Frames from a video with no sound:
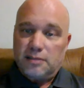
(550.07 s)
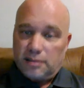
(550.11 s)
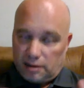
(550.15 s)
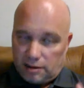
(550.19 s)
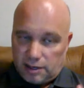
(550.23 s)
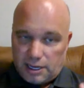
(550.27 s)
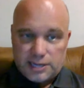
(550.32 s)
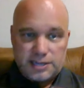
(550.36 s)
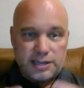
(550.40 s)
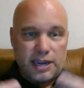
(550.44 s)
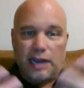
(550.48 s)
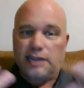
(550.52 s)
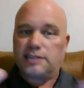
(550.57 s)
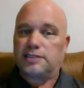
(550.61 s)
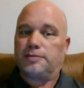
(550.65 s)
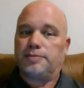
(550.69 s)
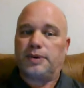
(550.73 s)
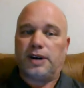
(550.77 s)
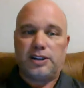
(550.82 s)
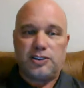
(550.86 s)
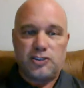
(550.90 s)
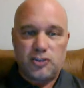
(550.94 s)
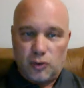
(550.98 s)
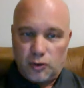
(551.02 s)
These guys can
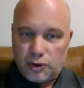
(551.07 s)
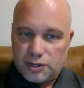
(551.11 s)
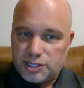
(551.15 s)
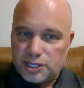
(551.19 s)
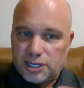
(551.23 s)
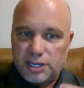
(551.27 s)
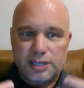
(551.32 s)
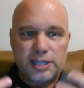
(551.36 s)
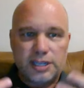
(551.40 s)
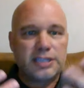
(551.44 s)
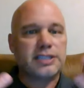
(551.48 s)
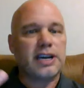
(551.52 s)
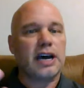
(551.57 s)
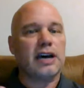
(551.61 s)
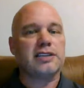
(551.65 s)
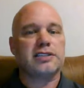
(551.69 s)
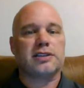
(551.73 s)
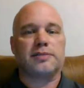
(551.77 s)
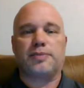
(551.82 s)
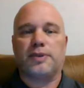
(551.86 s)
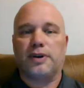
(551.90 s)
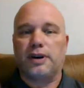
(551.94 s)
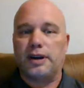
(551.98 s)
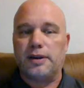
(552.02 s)
play Georgia. These guys
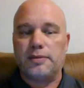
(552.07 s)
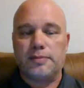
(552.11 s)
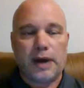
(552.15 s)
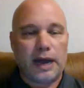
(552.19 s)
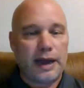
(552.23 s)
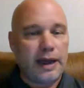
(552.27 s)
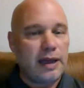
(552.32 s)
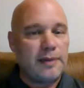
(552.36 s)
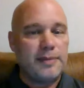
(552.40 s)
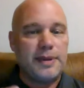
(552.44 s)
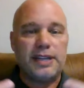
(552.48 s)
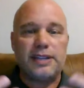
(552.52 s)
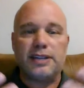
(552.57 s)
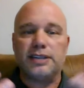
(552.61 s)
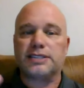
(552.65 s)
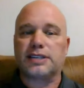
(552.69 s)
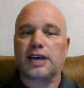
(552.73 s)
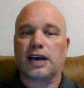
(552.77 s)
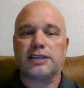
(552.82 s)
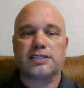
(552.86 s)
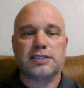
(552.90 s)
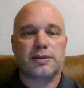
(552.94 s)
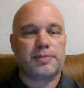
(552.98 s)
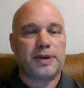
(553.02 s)
can play Miami. These
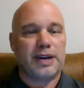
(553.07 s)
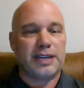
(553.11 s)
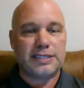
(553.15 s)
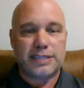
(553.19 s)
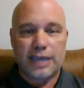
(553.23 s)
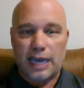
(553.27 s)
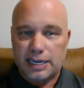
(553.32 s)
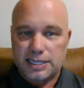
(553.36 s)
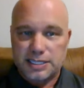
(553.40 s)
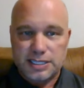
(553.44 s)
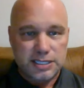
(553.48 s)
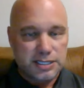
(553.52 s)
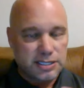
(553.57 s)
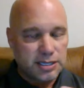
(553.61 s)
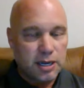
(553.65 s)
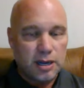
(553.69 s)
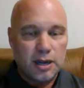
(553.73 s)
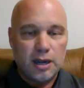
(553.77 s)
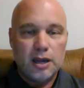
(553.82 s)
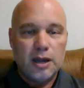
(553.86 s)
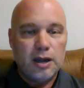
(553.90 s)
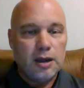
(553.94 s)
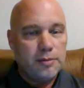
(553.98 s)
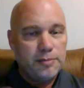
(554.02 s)
guys can play Texas.
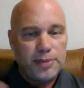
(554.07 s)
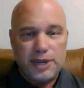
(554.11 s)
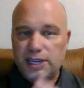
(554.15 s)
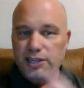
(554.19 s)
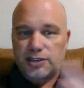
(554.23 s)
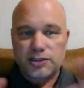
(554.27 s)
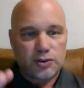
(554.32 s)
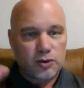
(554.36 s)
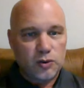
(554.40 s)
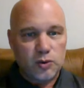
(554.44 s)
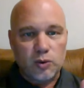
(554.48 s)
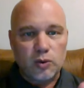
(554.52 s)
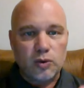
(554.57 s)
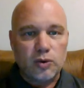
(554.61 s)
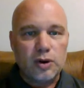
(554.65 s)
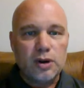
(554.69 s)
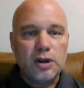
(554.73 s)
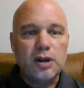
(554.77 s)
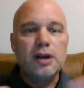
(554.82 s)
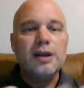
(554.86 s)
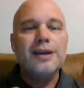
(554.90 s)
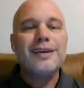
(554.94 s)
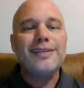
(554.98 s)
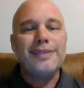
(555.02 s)
Pick a school.
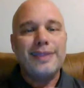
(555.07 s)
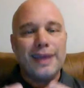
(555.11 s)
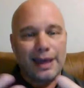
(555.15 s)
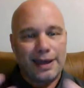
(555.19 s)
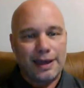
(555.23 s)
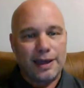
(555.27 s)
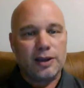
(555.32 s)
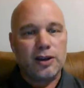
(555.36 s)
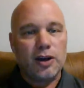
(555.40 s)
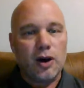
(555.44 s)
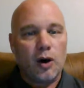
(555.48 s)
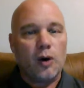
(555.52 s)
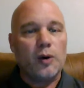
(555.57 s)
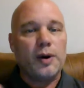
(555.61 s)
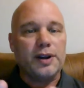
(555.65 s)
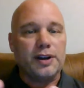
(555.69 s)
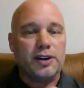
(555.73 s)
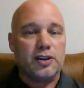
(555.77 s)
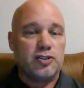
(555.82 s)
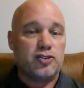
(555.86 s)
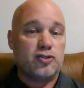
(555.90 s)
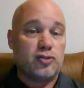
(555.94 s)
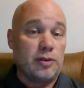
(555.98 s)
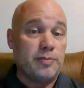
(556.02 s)
They could go and
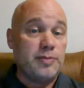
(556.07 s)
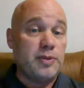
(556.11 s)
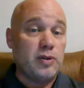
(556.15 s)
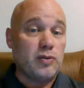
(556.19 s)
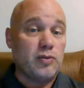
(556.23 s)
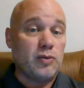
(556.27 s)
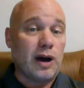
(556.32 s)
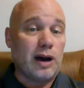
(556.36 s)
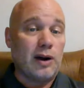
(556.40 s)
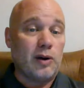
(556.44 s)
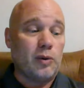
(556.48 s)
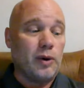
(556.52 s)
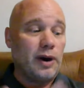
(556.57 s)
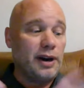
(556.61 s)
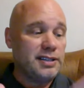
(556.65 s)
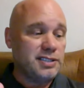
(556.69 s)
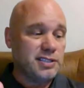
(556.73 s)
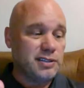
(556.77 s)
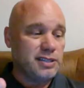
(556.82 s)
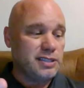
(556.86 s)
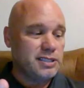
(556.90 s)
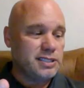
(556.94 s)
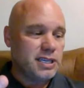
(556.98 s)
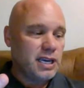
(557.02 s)
contribute right away.
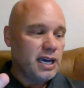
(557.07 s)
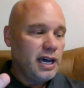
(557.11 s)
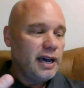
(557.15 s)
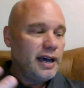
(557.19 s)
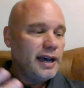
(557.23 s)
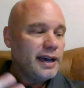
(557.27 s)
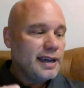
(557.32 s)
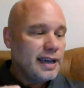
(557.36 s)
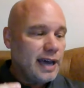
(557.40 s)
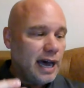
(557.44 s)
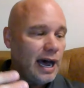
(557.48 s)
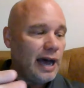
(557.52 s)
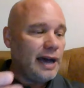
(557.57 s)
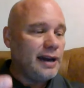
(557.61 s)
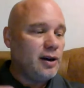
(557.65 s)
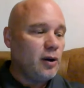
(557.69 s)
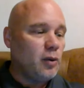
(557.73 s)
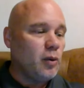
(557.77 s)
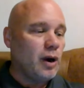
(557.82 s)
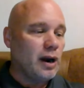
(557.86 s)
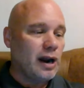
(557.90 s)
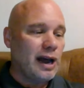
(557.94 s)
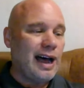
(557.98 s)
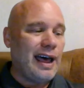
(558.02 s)
So this kind of
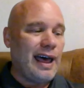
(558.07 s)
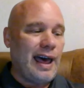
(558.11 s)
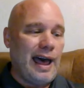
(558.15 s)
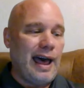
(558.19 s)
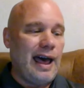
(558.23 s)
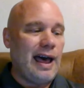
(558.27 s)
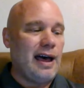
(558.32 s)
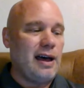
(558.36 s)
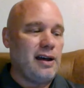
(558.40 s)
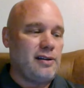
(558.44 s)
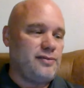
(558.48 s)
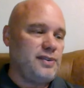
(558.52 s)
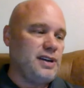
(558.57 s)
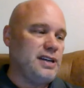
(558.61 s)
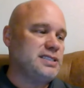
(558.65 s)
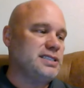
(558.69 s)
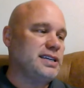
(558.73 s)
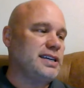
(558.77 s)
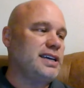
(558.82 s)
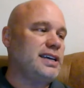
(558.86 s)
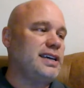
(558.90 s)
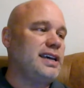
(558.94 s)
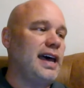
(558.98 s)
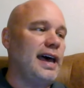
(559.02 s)
what I have as a
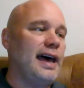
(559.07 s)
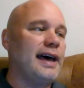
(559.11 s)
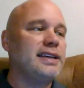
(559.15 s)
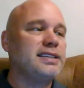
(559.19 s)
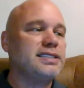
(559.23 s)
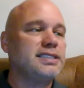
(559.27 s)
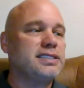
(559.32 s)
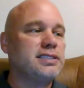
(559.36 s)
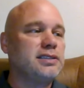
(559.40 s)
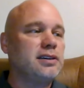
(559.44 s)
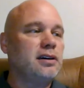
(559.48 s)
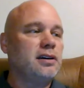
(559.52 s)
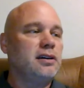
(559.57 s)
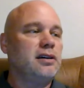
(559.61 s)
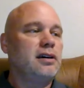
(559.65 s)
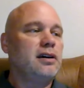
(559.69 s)
guess